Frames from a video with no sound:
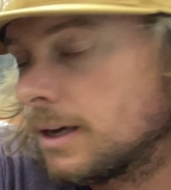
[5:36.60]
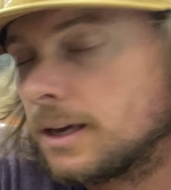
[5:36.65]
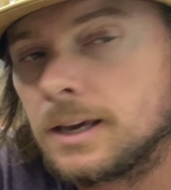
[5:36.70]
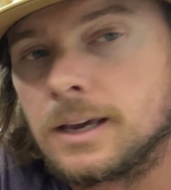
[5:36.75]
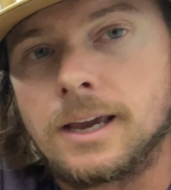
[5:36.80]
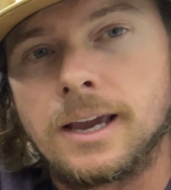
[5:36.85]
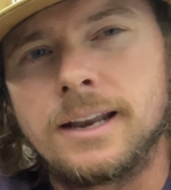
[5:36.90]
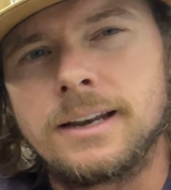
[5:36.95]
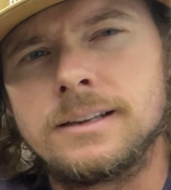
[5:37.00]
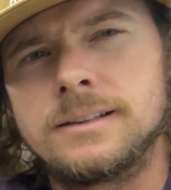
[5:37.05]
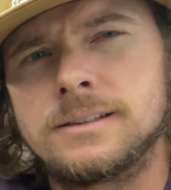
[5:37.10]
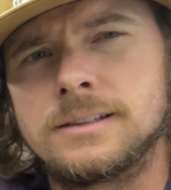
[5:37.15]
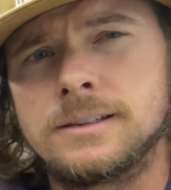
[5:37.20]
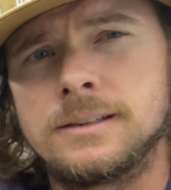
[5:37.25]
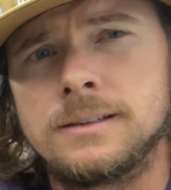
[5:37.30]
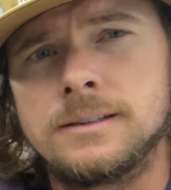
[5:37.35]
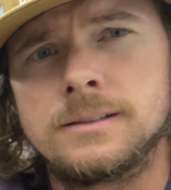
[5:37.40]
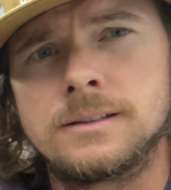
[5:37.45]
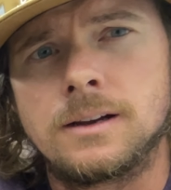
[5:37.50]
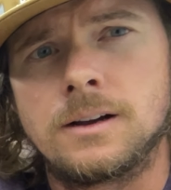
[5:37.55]

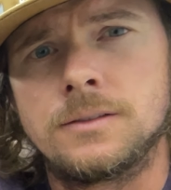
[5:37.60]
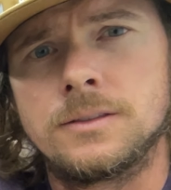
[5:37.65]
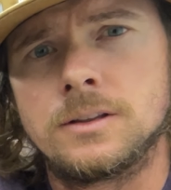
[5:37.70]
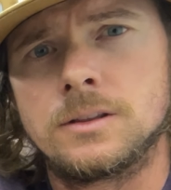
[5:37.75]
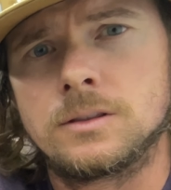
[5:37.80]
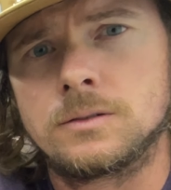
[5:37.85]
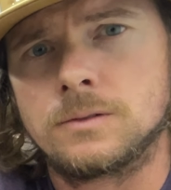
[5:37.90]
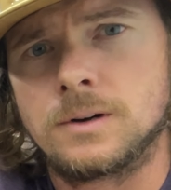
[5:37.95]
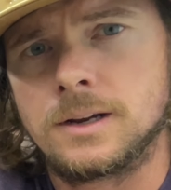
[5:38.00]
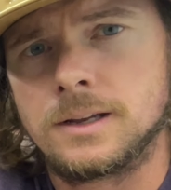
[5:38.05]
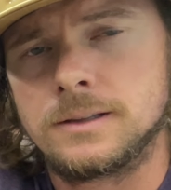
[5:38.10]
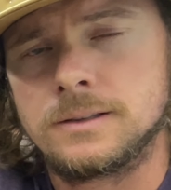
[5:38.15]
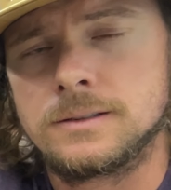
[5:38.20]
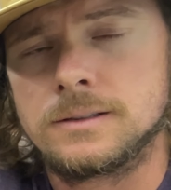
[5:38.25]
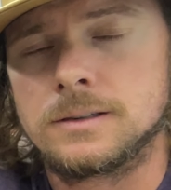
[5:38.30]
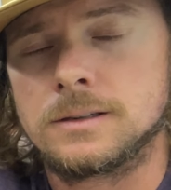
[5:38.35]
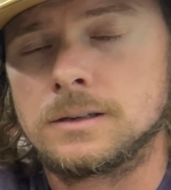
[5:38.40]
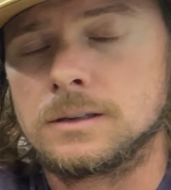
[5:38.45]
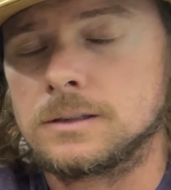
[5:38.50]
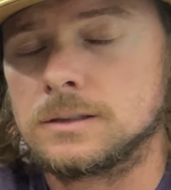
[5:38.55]
anti-seize on the threads,
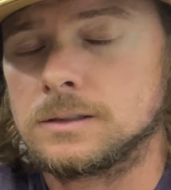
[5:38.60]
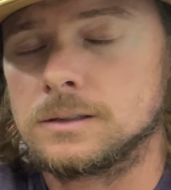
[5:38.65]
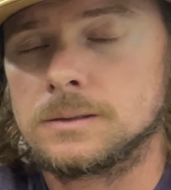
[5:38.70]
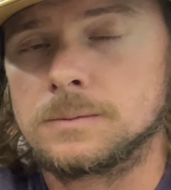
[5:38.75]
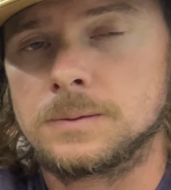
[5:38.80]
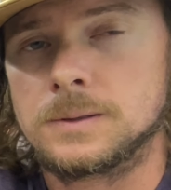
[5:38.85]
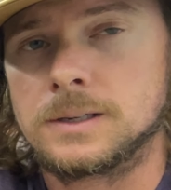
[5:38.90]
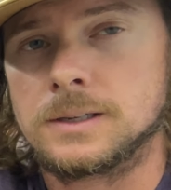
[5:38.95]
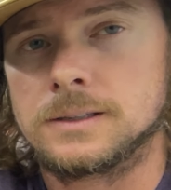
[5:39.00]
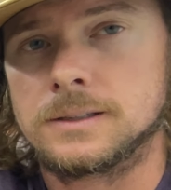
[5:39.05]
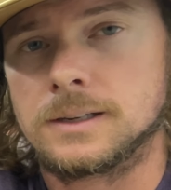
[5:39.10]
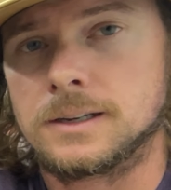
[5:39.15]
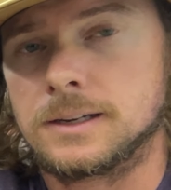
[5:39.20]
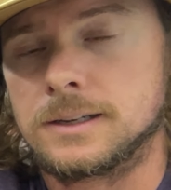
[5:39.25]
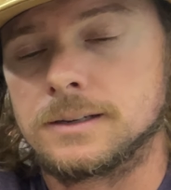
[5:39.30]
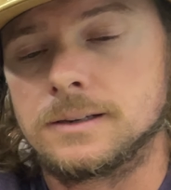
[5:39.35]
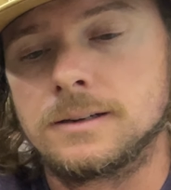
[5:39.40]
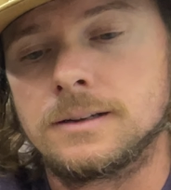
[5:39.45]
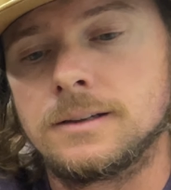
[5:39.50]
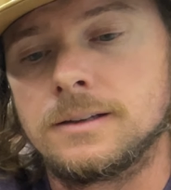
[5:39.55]
just because I
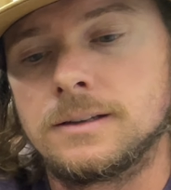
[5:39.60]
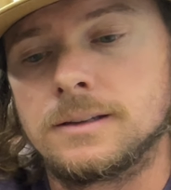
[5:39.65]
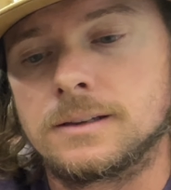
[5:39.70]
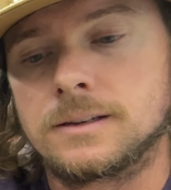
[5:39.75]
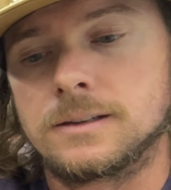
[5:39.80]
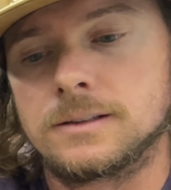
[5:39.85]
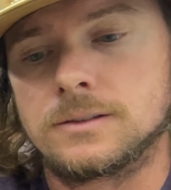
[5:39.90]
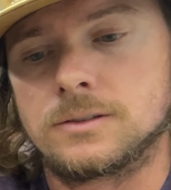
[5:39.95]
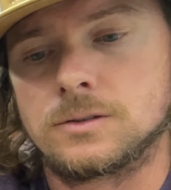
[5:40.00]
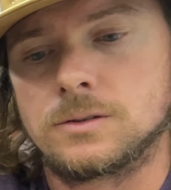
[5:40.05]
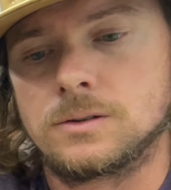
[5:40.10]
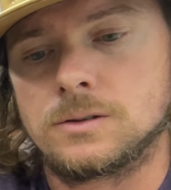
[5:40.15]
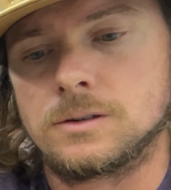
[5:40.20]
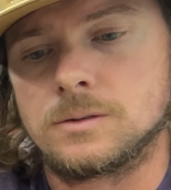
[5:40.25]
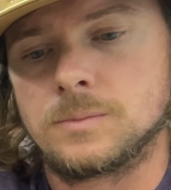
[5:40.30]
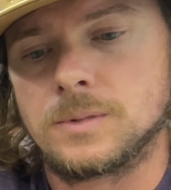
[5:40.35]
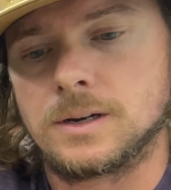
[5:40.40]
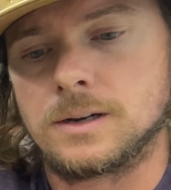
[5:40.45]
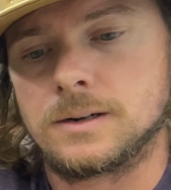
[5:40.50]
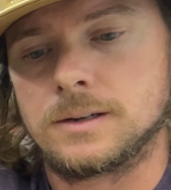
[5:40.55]
get concerned
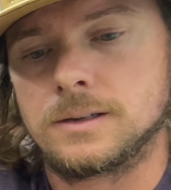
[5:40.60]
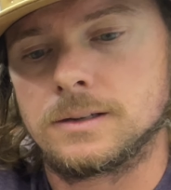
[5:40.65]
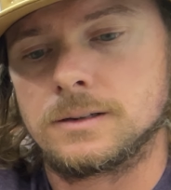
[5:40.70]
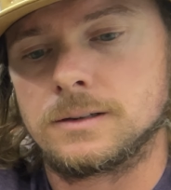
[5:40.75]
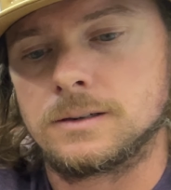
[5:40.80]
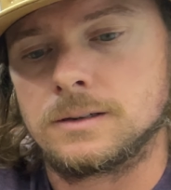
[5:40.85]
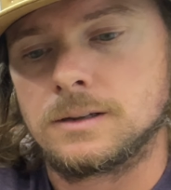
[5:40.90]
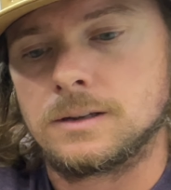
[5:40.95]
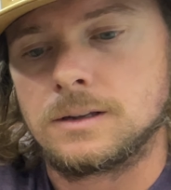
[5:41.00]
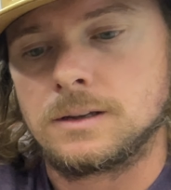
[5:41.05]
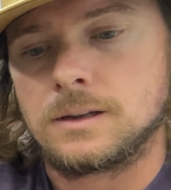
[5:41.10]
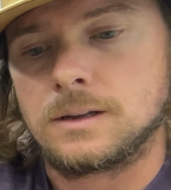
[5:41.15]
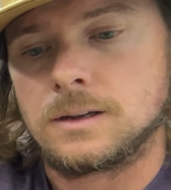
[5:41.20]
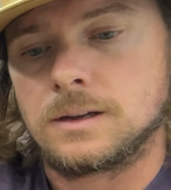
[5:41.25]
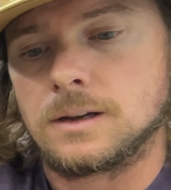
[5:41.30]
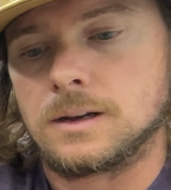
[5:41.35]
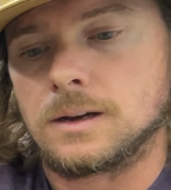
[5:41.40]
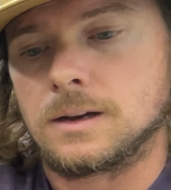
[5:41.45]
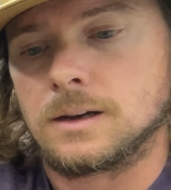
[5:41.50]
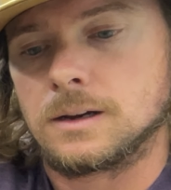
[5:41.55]
about it
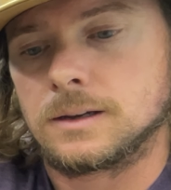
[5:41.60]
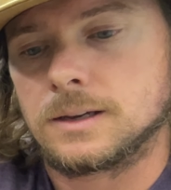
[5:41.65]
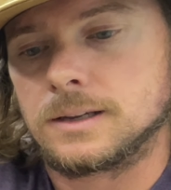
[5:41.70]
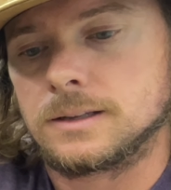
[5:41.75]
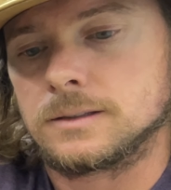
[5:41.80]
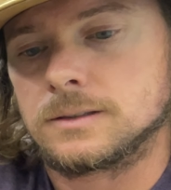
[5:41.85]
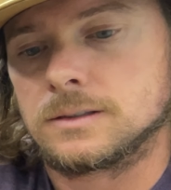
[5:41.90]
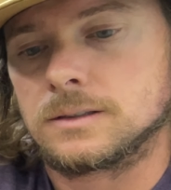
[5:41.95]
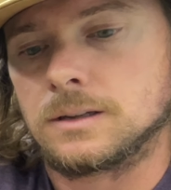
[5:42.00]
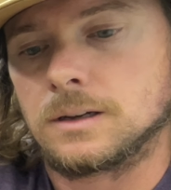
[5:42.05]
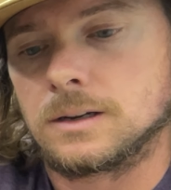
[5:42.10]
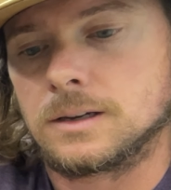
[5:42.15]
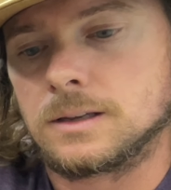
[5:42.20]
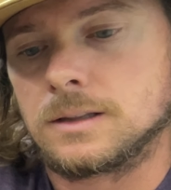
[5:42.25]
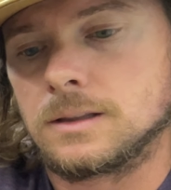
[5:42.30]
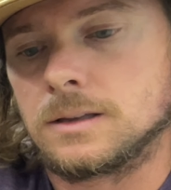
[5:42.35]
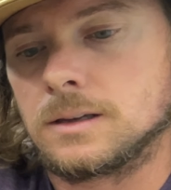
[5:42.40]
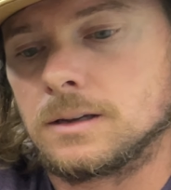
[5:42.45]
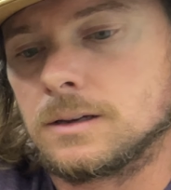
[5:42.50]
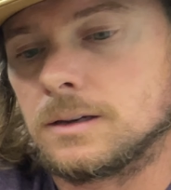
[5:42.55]
getting stuck
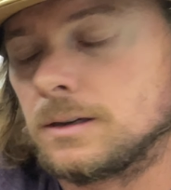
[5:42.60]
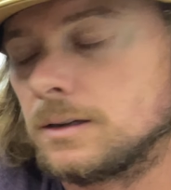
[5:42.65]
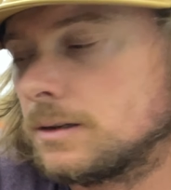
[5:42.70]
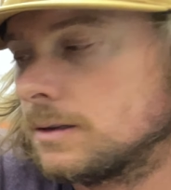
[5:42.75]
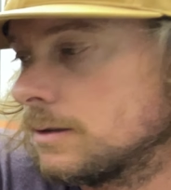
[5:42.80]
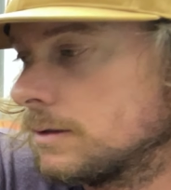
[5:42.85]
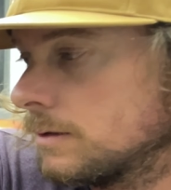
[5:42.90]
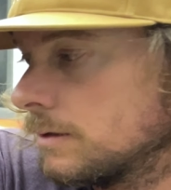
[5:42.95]
in the